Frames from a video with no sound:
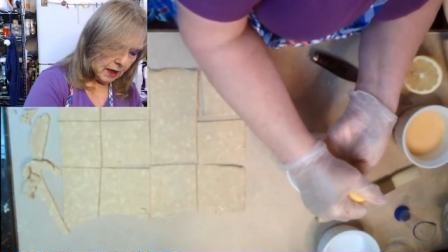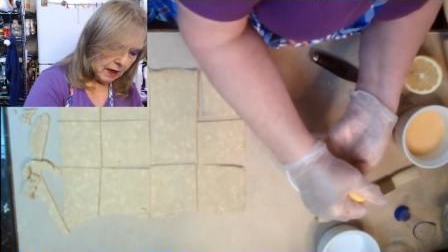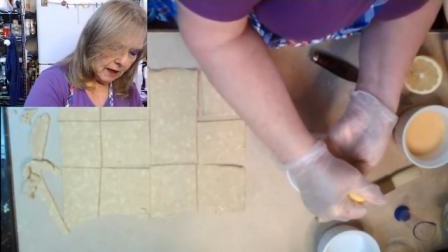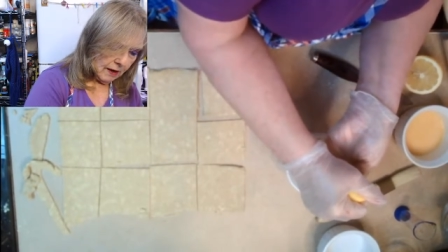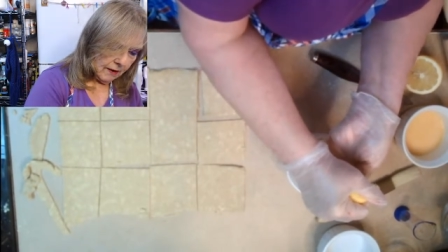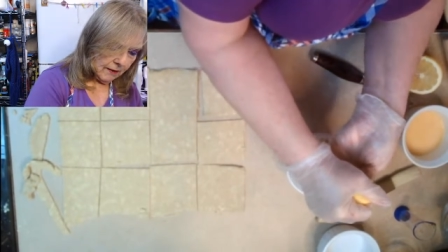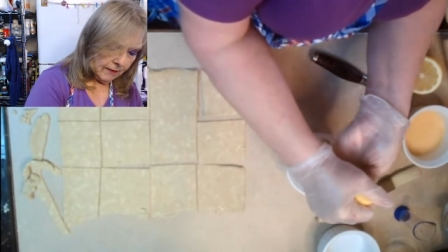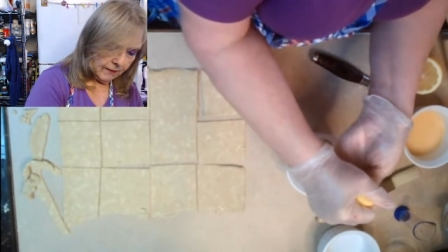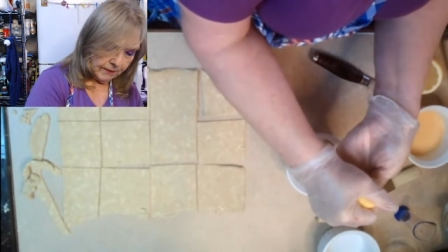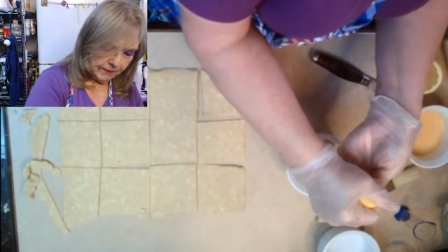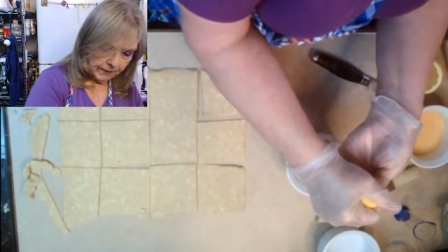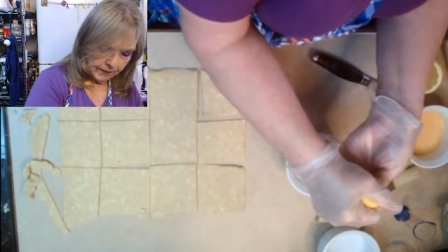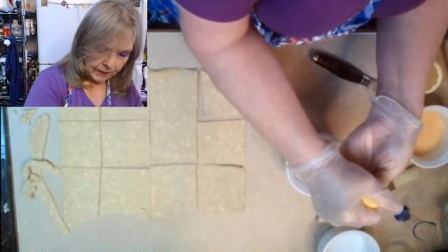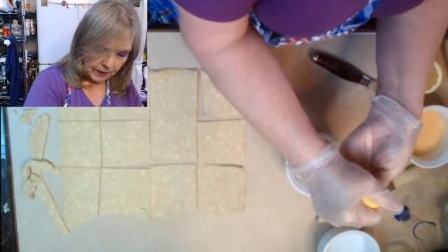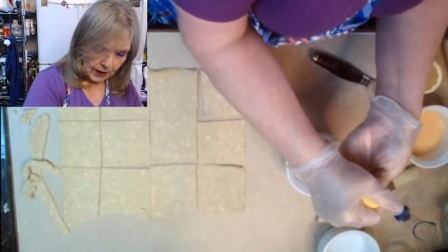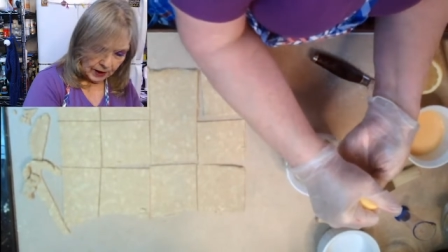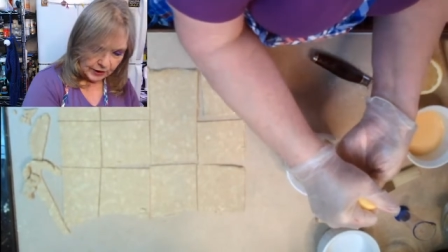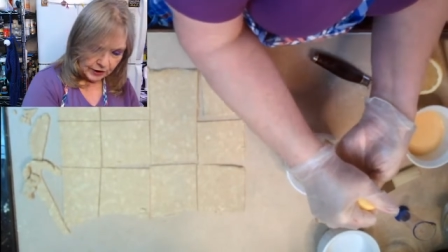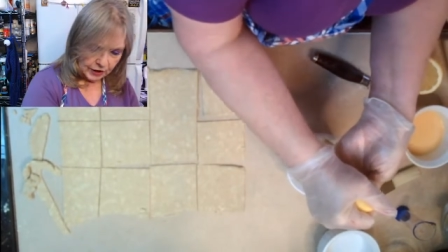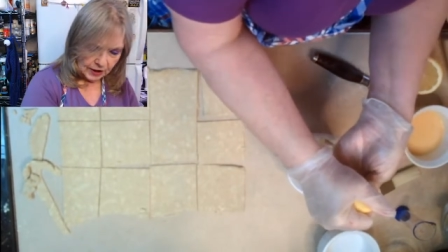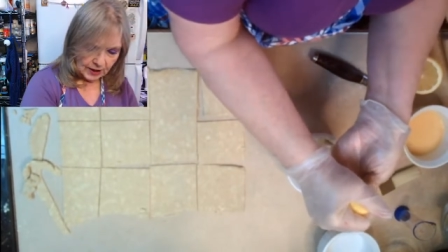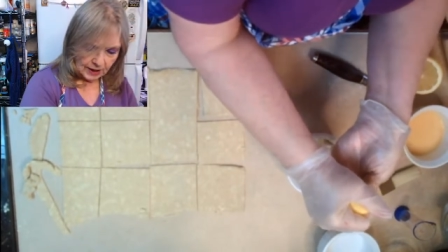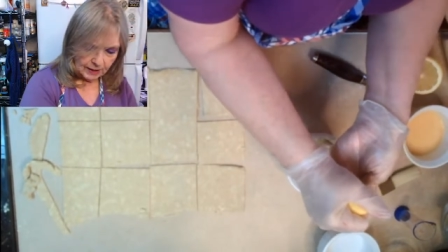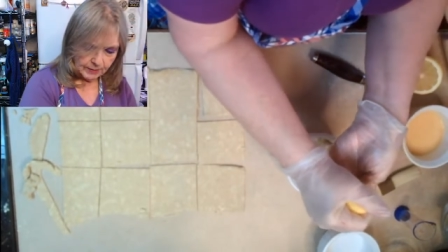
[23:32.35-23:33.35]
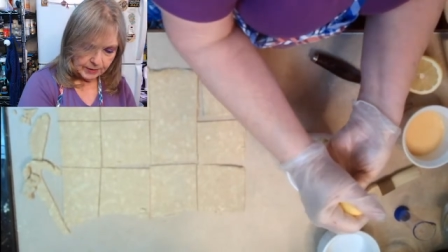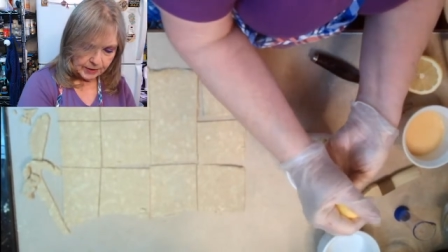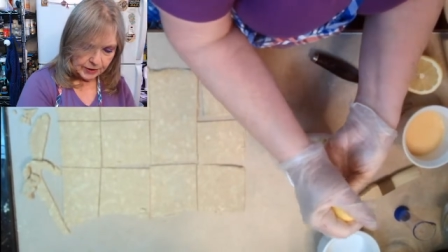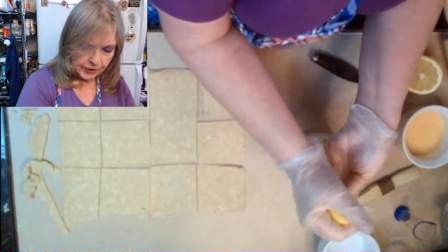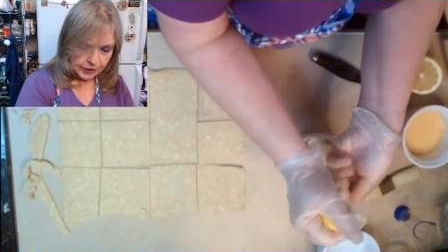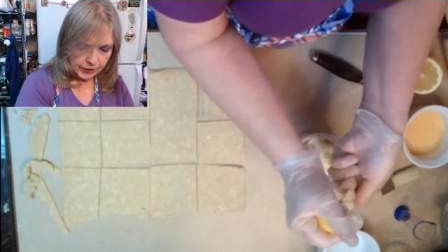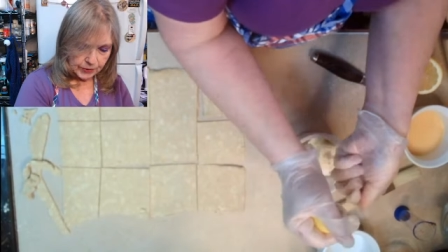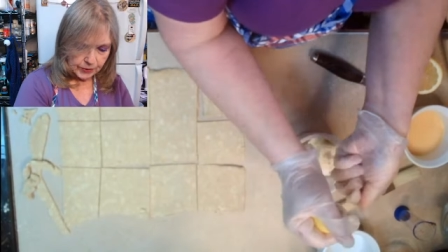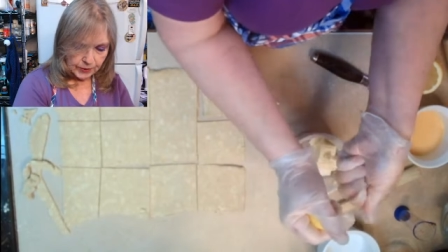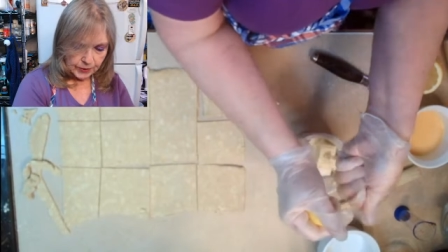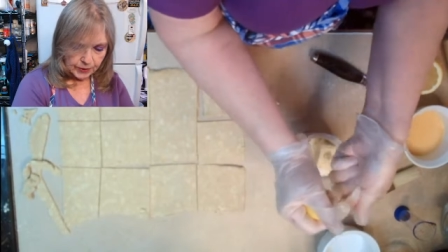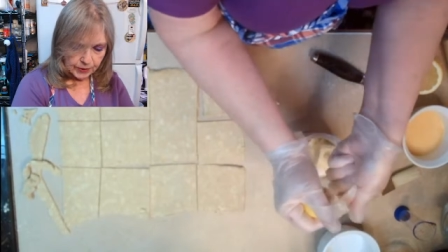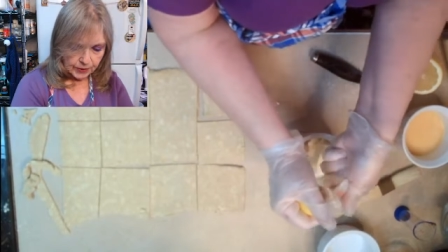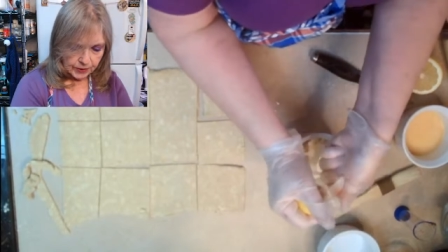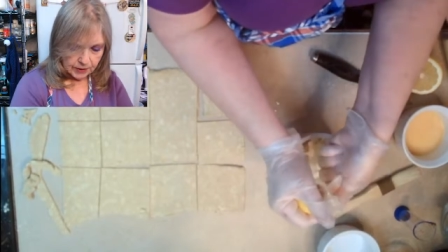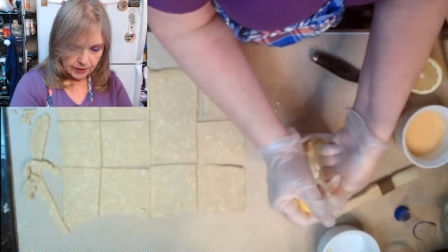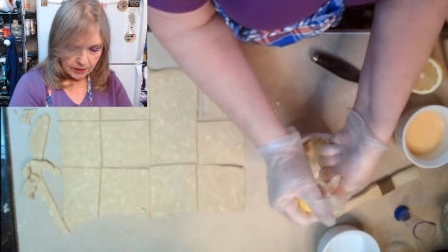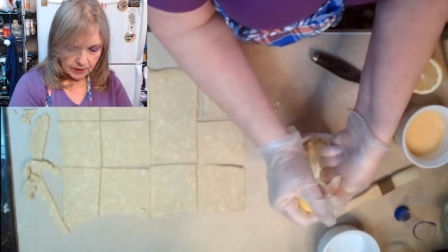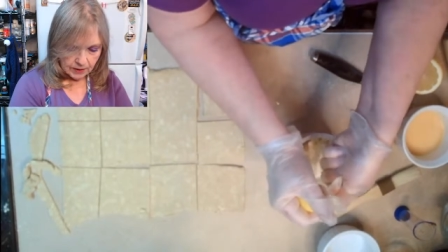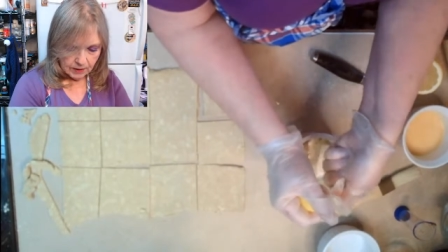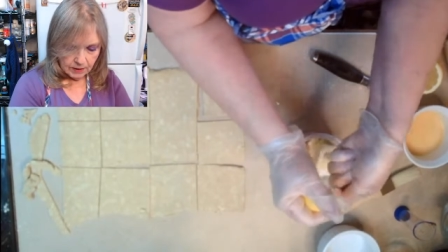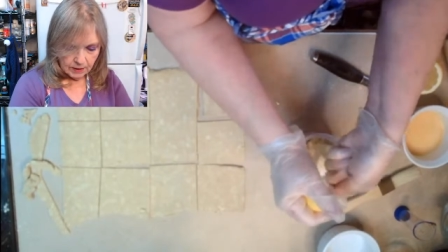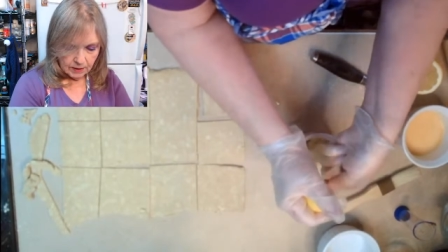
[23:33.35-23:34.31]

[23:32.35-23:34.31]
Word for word: of fresh lemon juice.